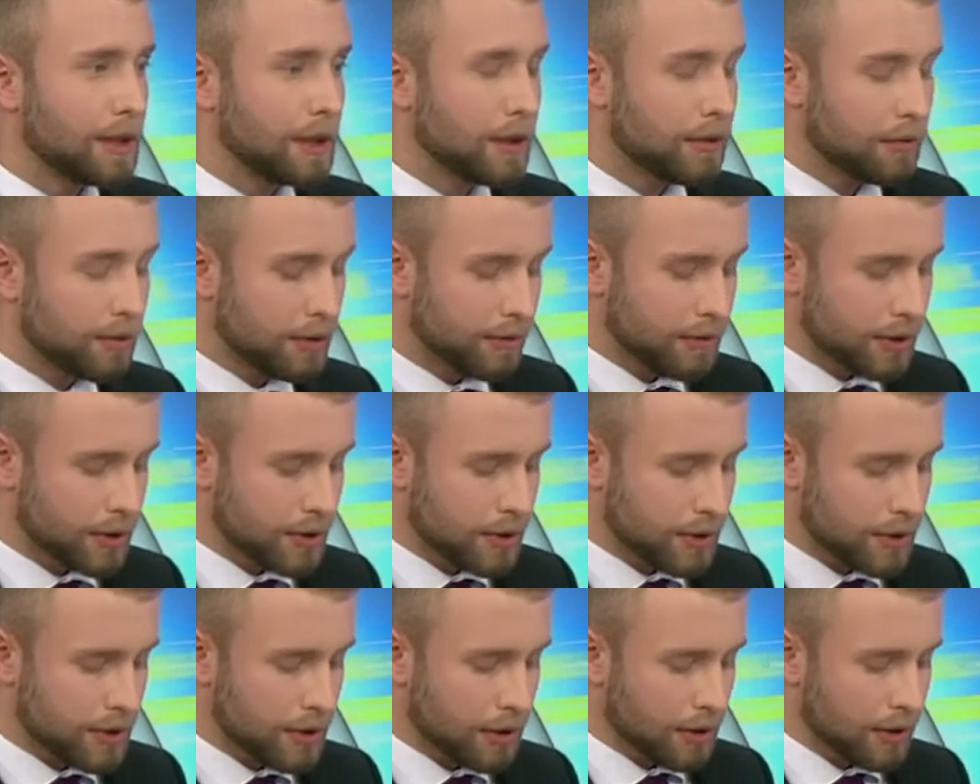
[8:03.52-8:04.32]

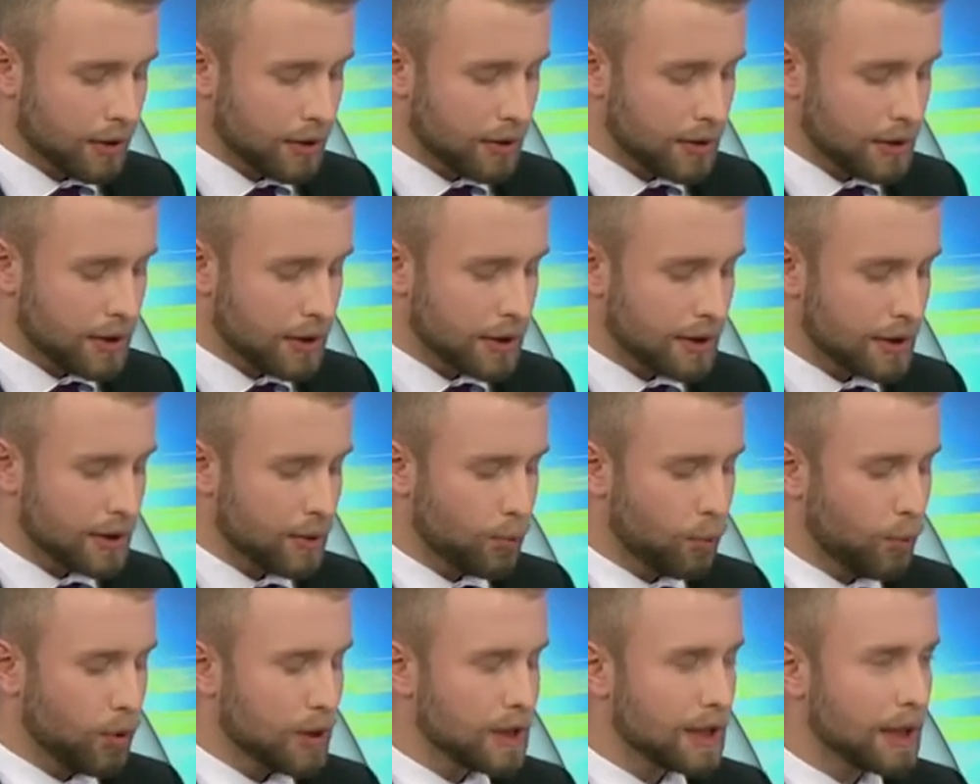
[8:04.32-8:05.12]
Eurovision Song Contest.
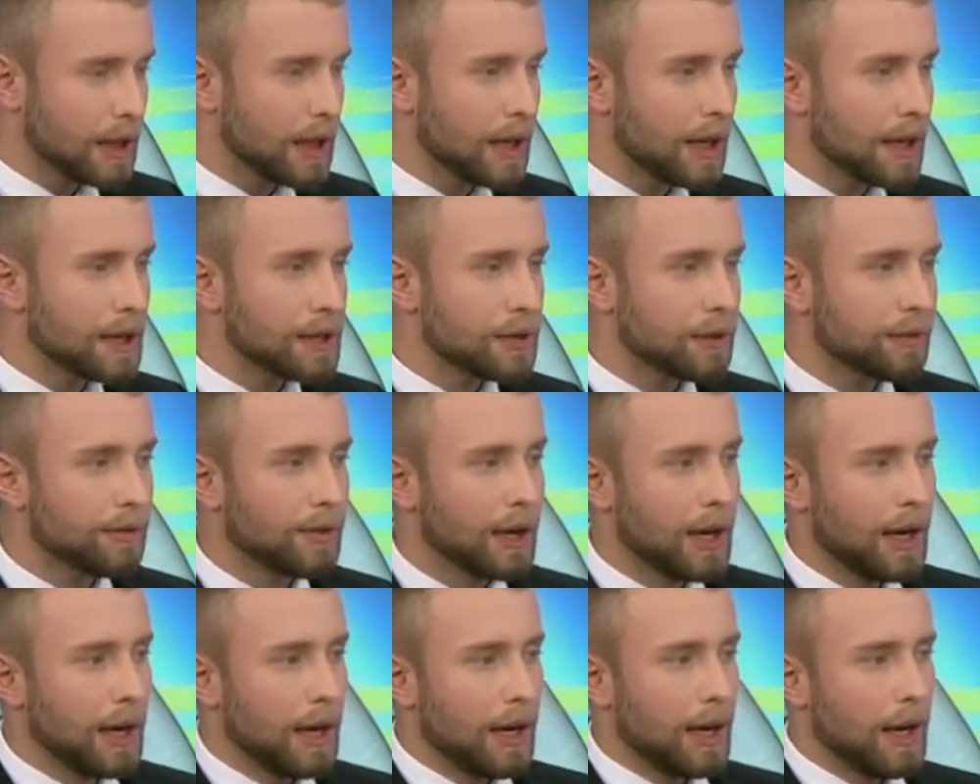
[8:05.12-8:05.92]
What kind of
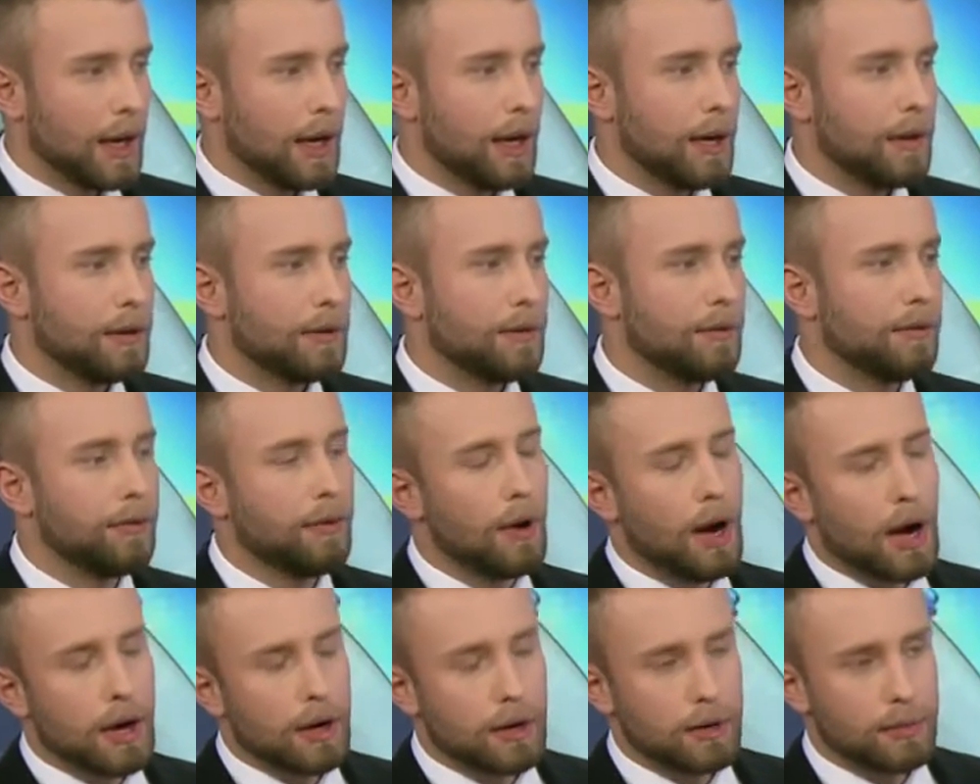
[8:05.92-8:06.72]

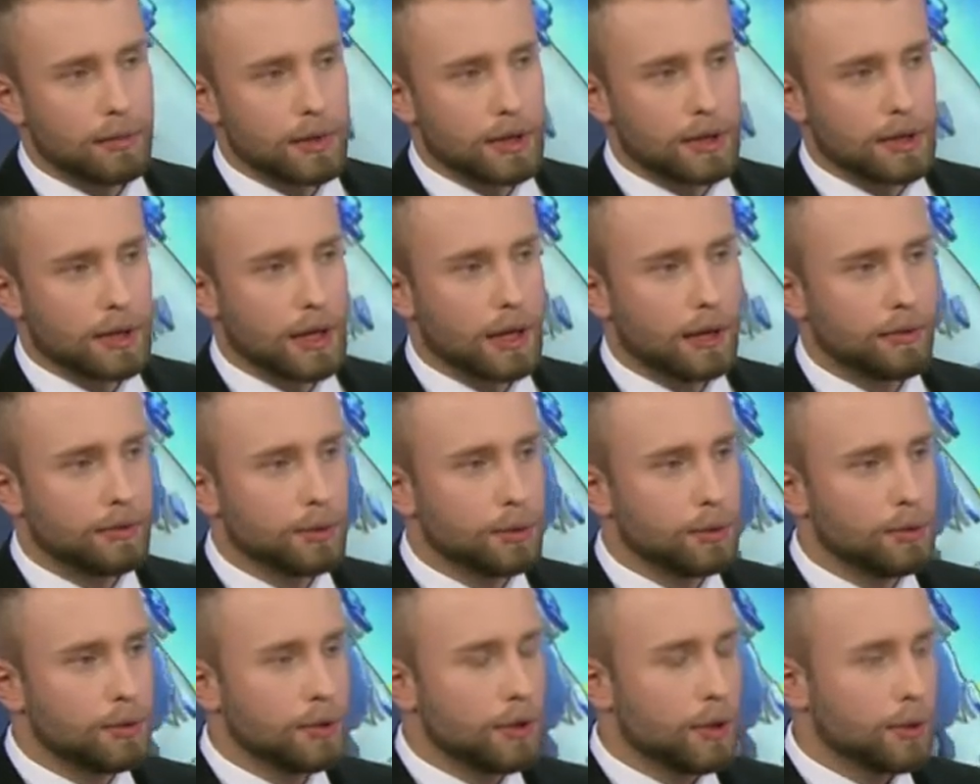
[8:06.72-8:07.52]
environment have
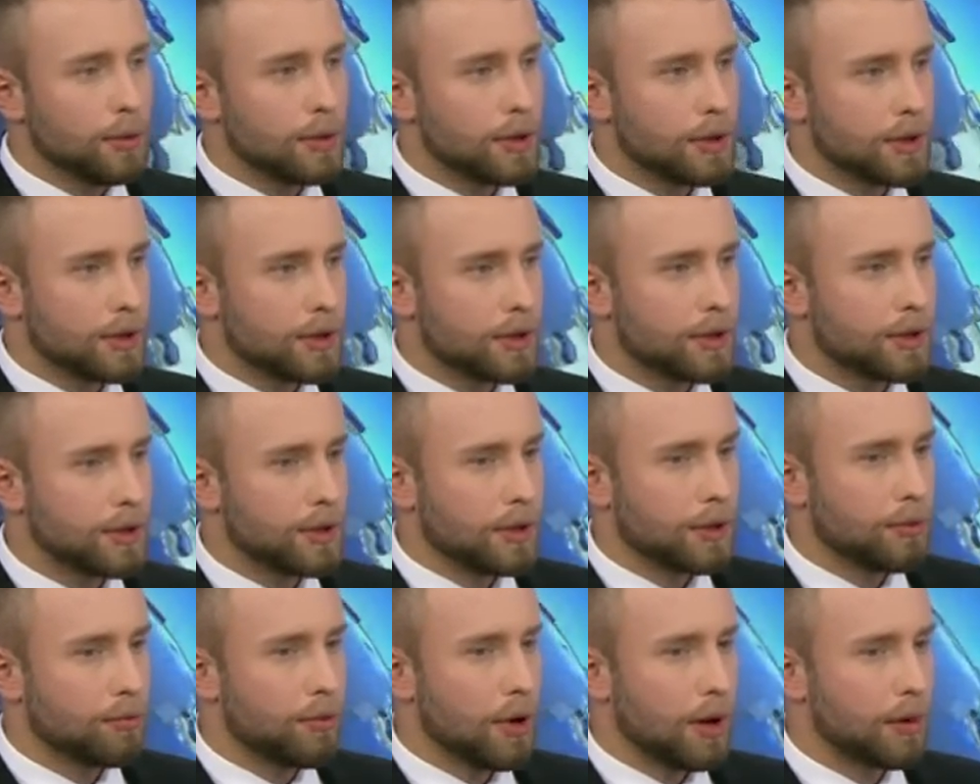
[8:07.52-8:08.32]
you noticed
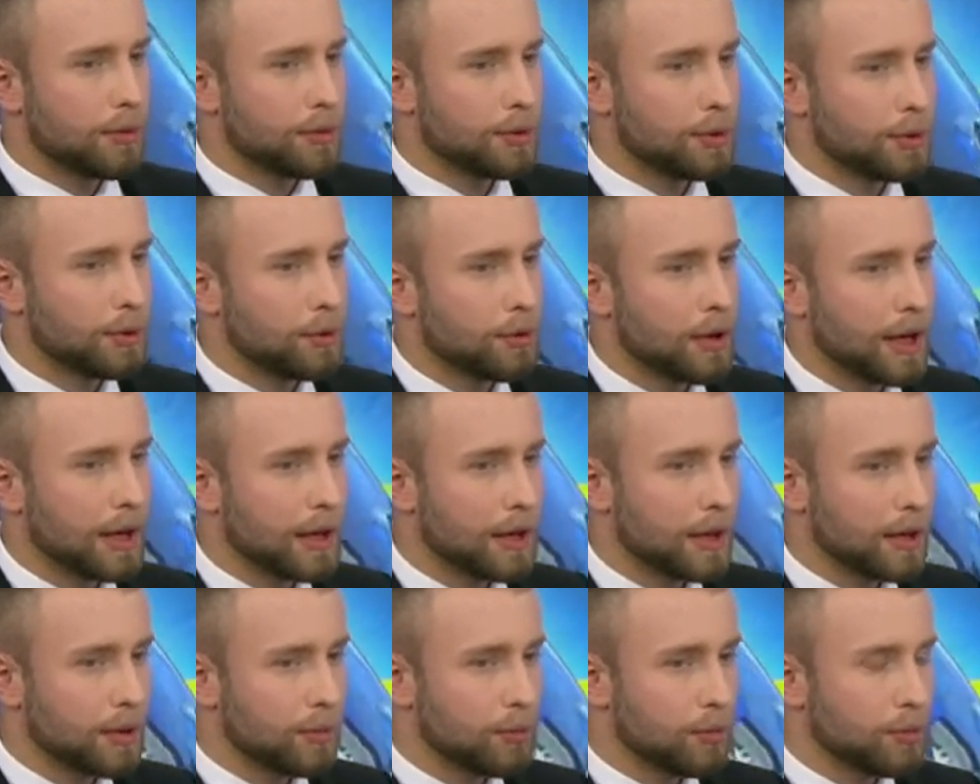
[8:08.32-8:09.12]
around
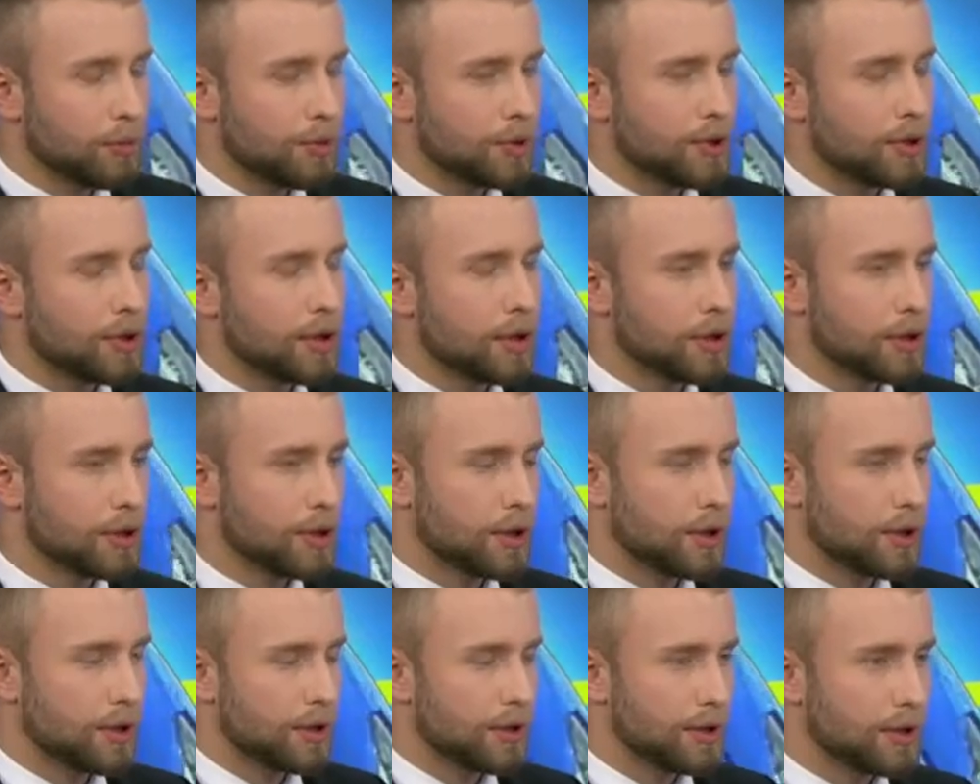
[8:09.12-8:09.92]
Ukrainian
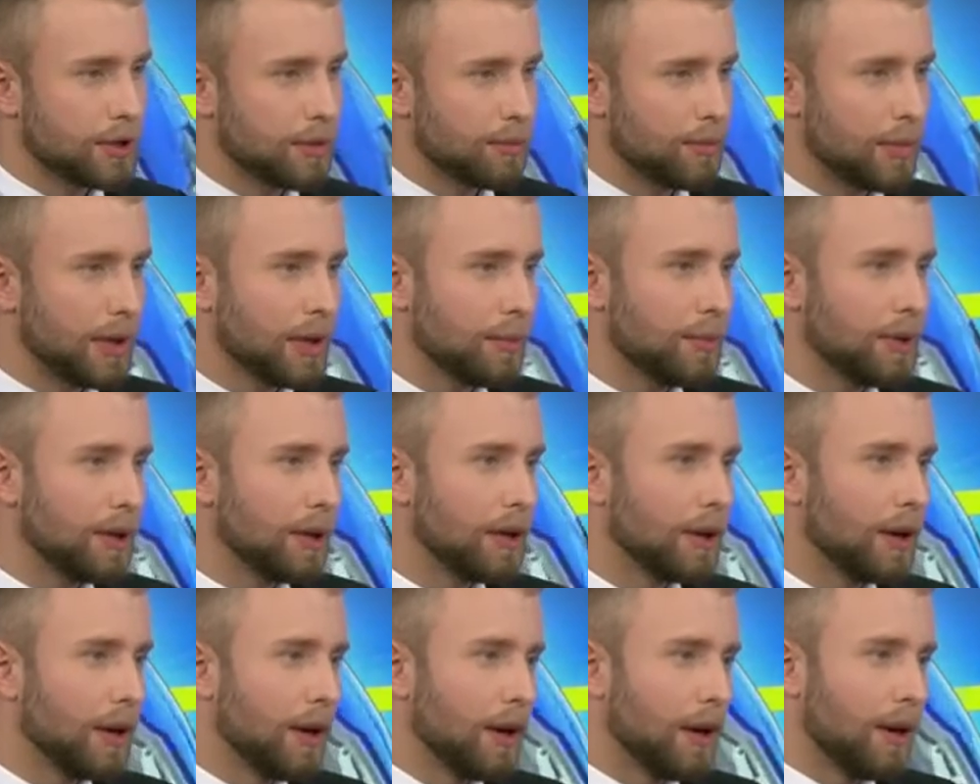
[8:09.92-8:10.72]
musicians?
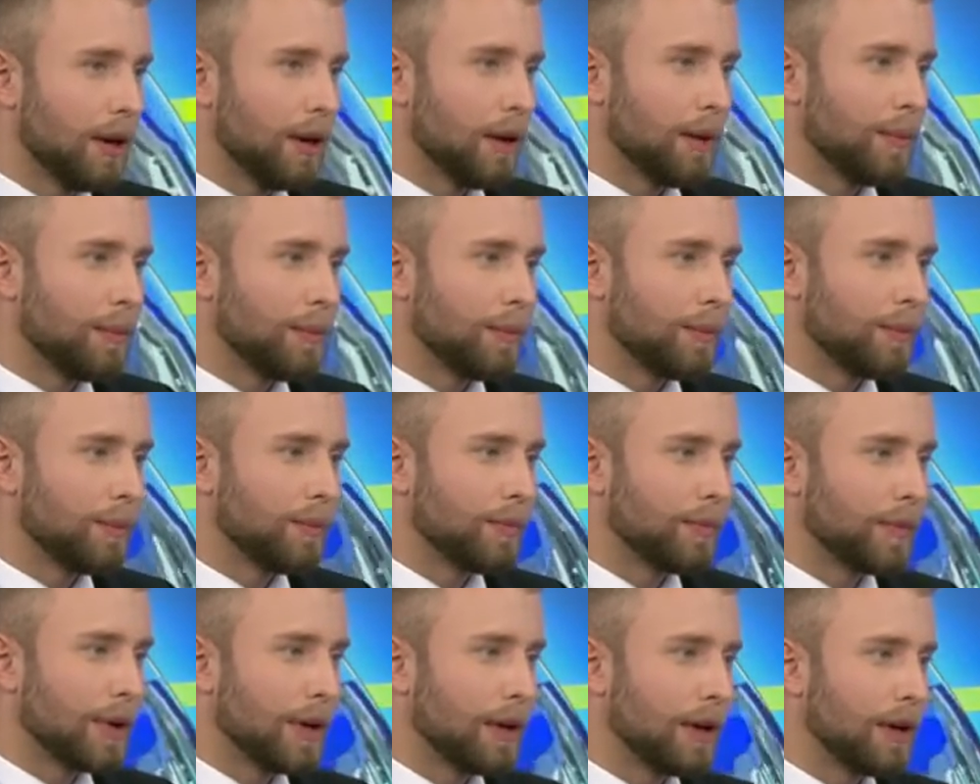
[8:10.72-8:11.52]
Maybe
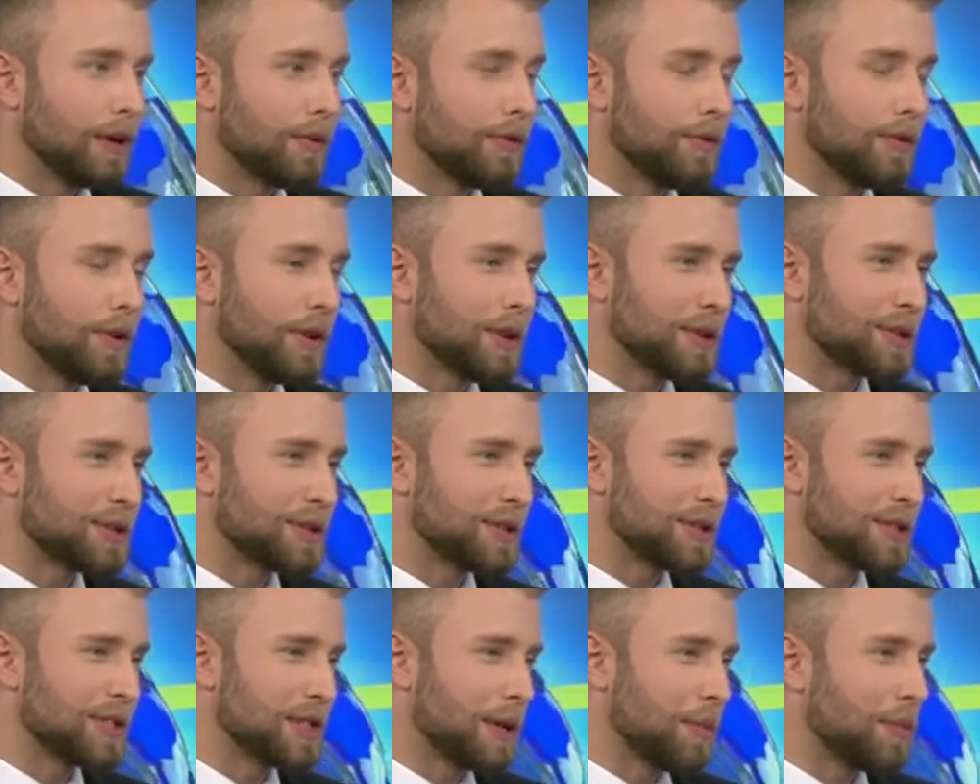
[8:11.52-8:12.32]
it feels
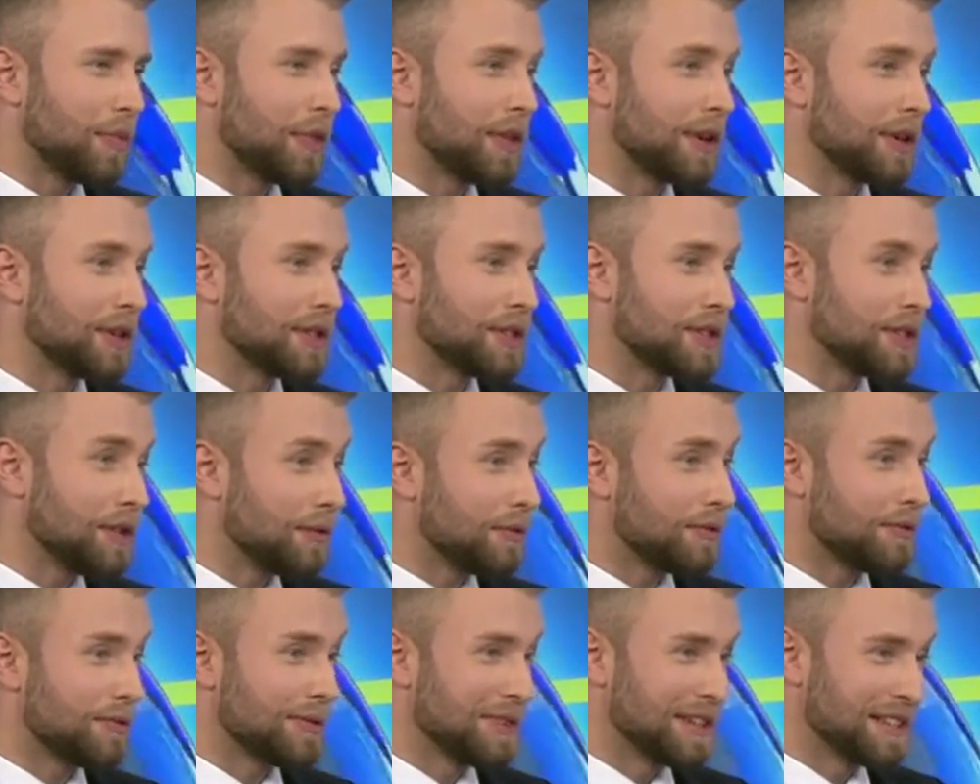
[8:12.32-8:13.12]
something
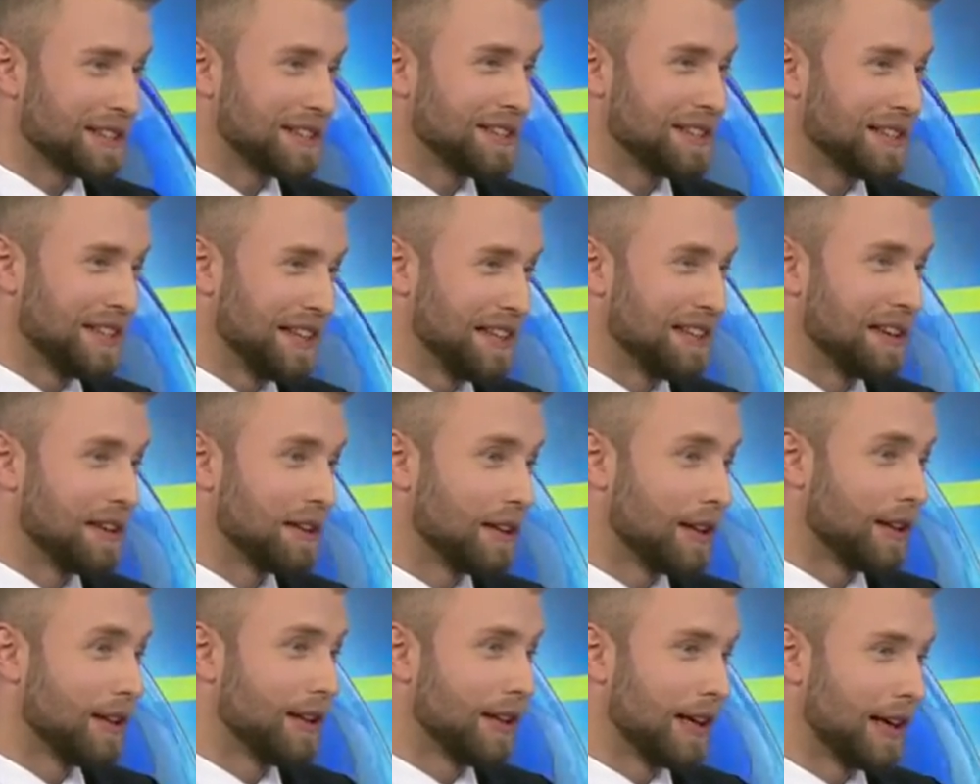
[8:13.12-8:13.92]
different than in
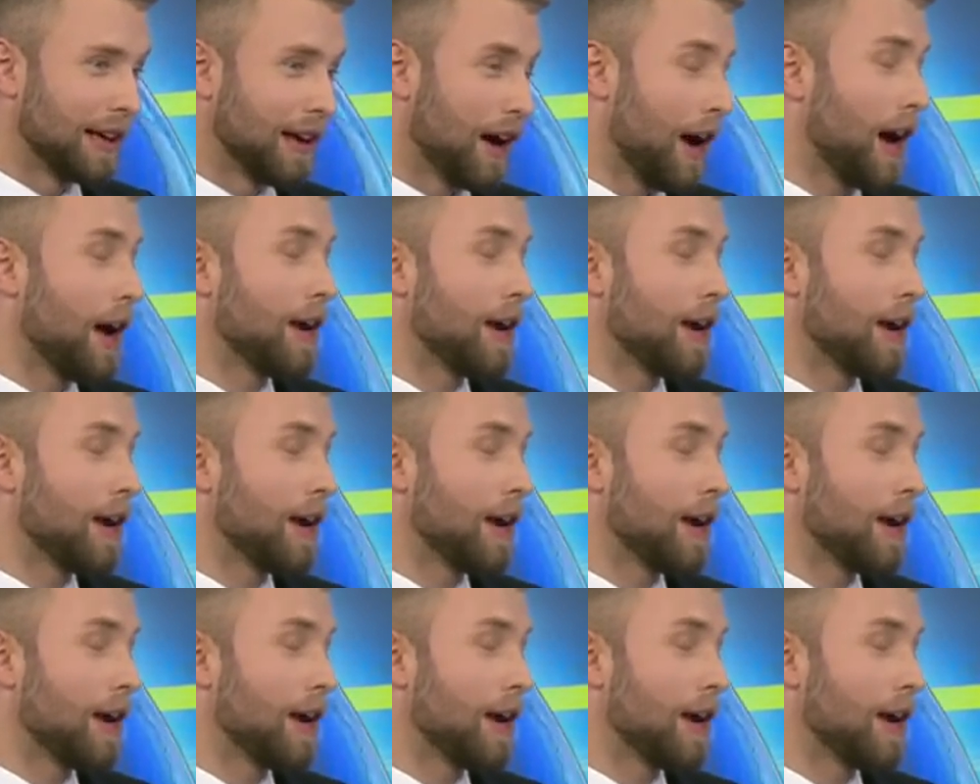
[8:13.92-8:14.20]
LA.